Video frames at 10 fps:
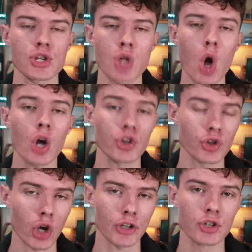long as
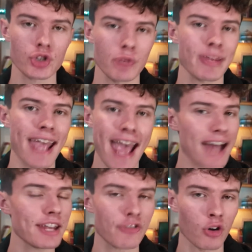you're not consuming
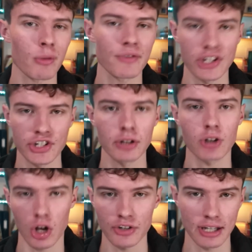any form of digital
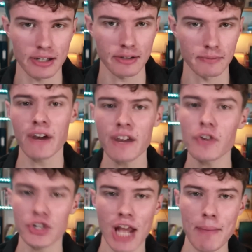content. The very
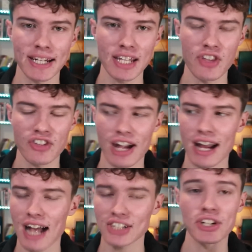first time I did this,
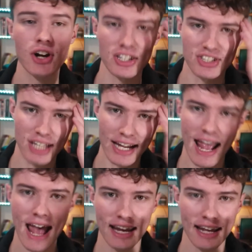I actually got a slight
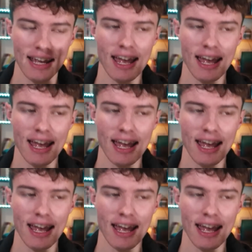headache.